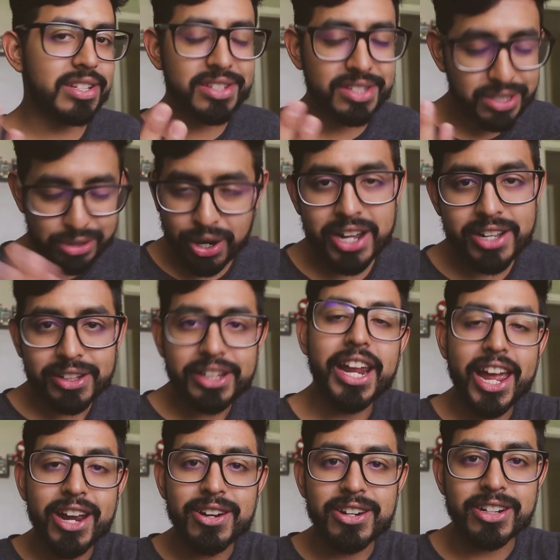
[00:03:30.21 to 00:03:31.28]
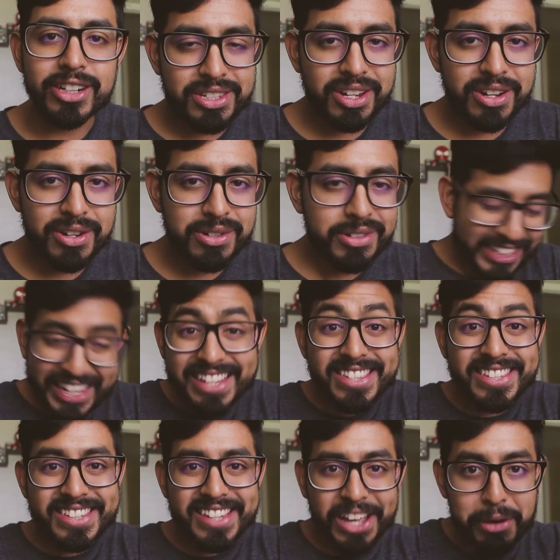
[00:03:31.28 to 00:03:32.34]
This is trial and error. So
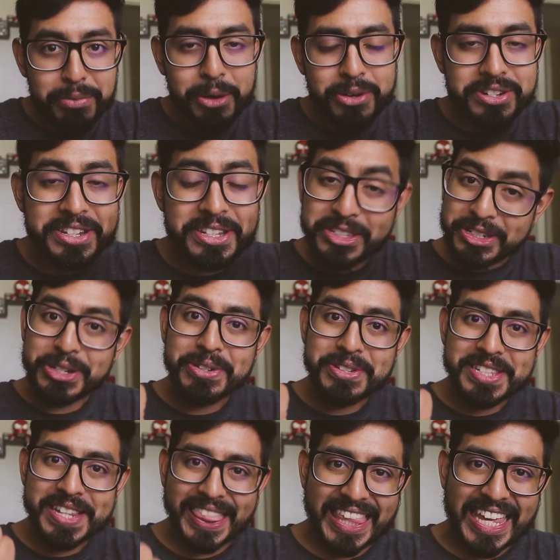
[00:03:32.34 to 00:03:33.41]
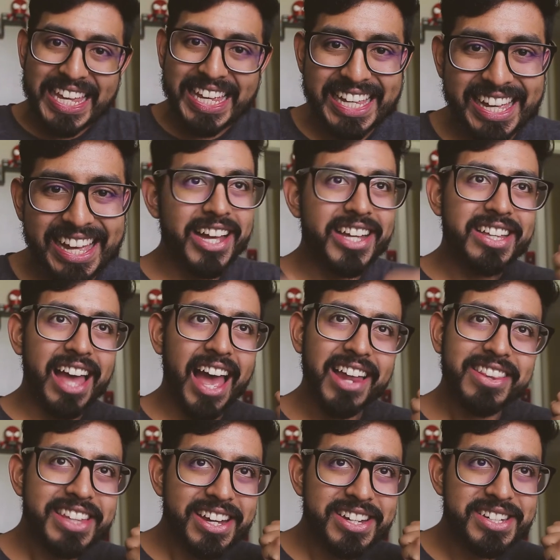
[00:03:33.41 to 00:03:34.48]
yes, Emotionless 2 is a thing. I
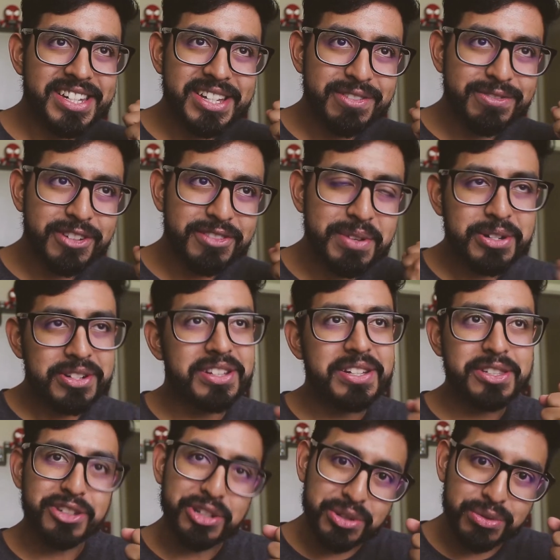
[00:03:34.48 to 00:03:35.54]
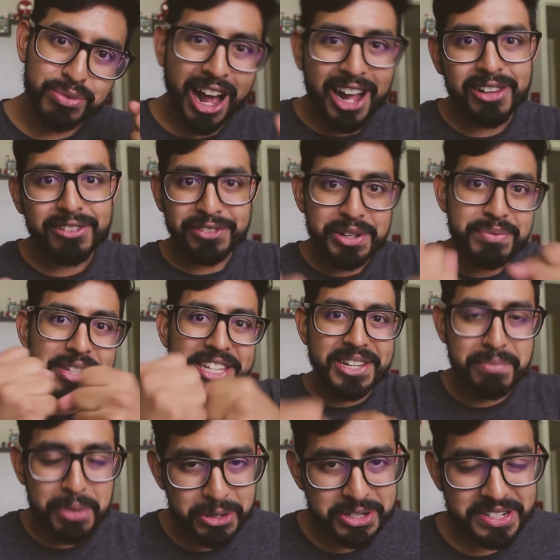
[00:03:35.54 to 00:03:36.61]
had the idea of Emotionless 2 while filming
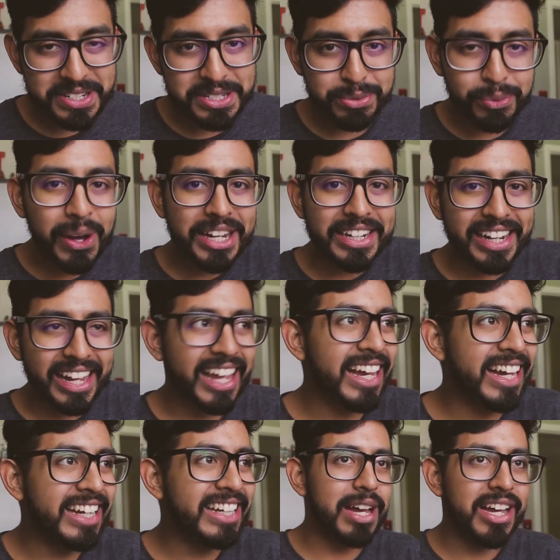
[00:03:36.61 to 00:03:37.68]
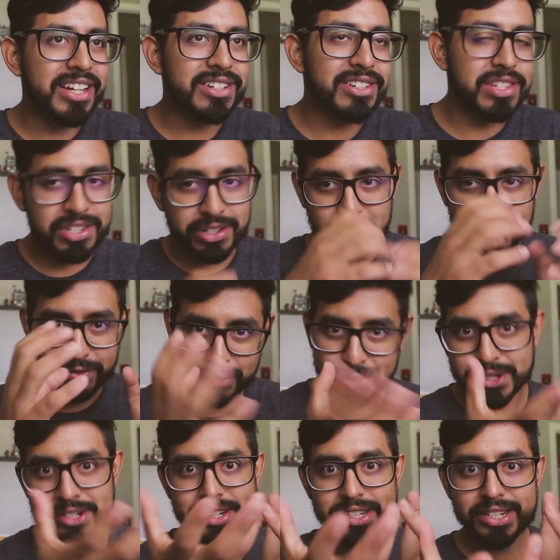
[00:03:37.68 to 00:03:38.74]
Emotionless 1, and I just
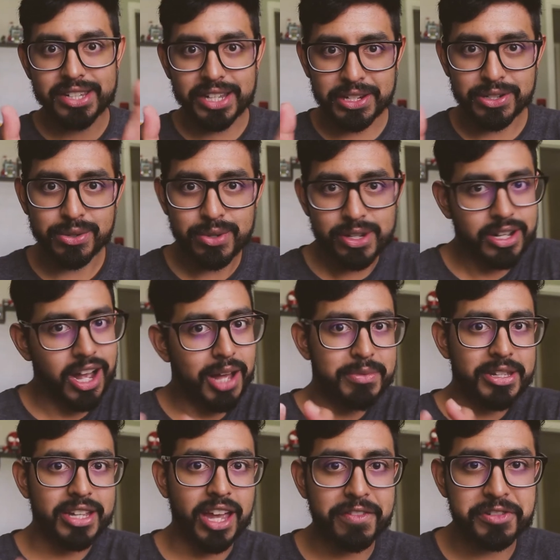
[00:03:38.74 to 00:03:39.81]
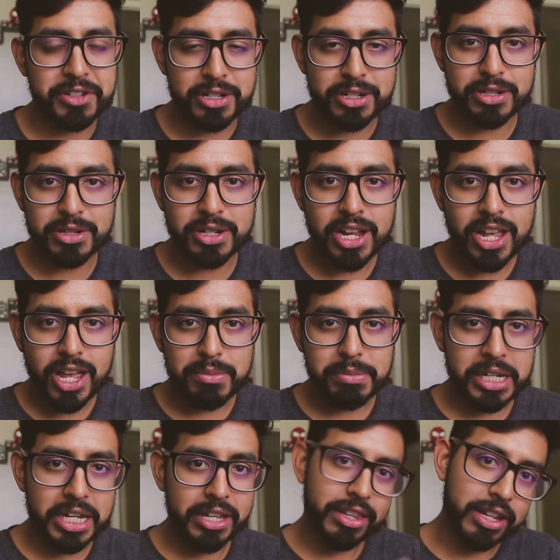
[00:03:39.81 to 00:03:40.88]
converted it into a comic after
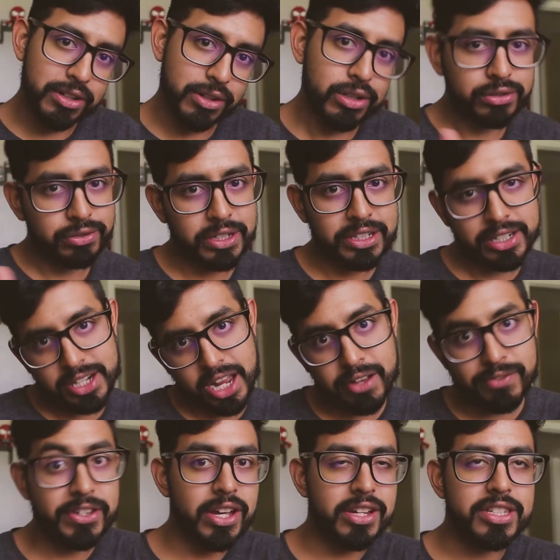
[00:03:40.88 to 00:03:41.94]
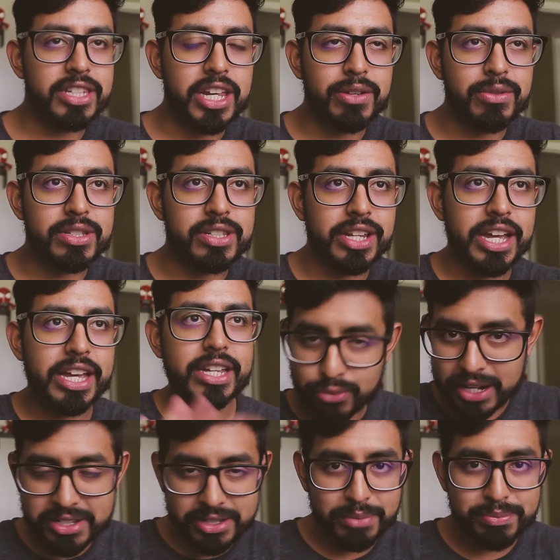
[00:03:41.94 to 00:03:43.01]
my then girlfriend and now fiance was like,
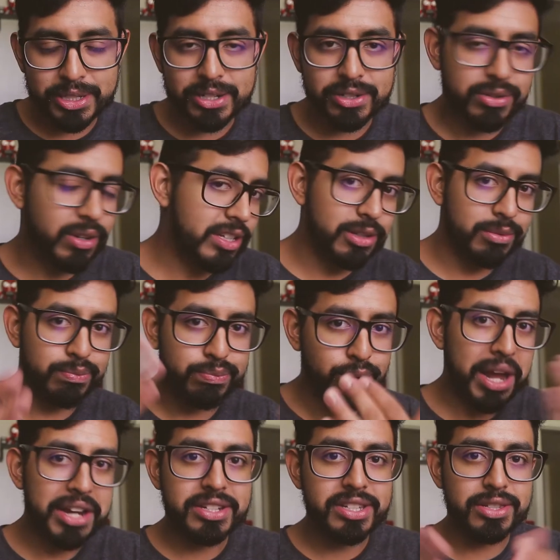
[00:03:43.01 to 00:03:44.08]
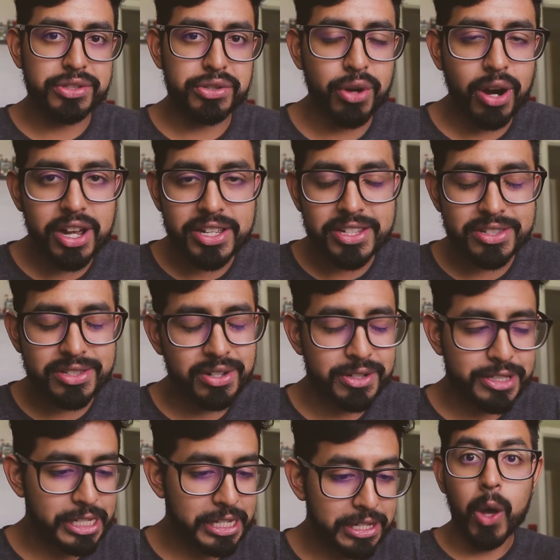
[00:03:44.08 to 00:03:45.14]
write something so I can practice drawing. So I
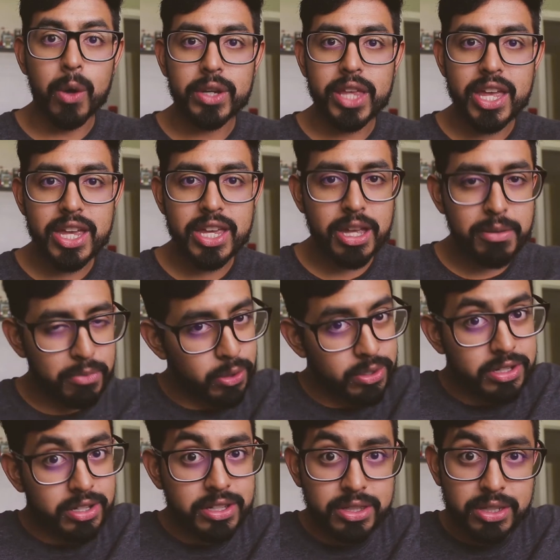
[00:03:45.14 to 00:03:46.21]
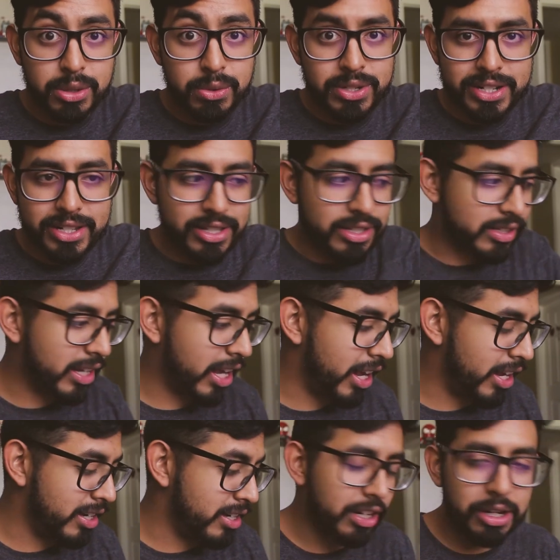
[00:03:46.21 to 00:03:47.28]
was like, okay, Emotionless 2 it is,
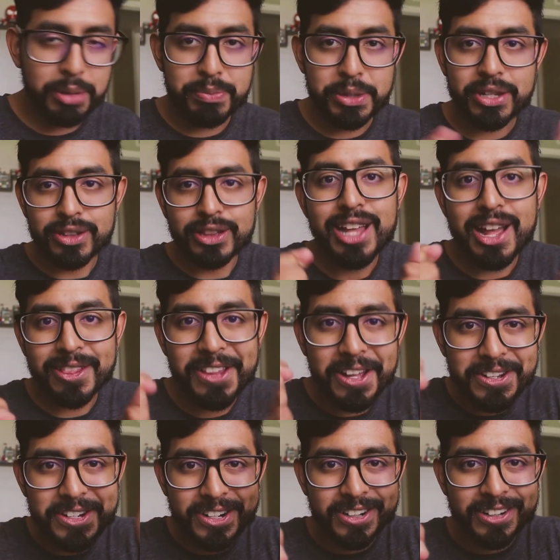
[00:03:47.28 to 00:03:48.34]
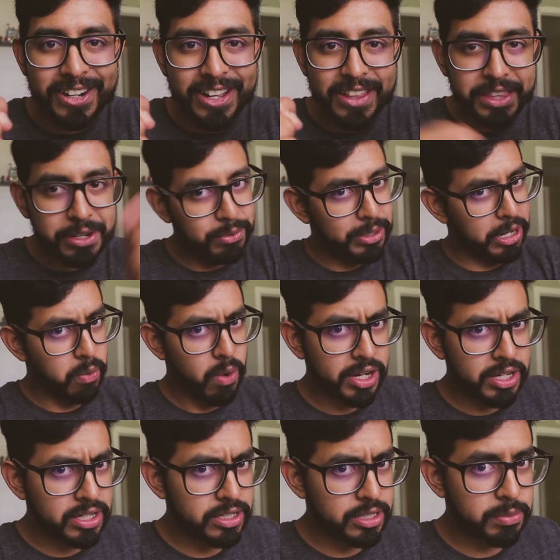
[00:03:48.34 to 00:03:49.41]
and ended up being a lot longer than what I
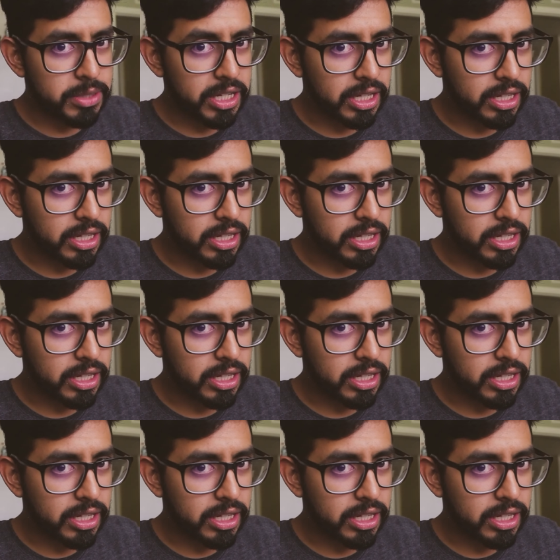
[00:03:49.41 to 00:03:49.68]
wanted it to be.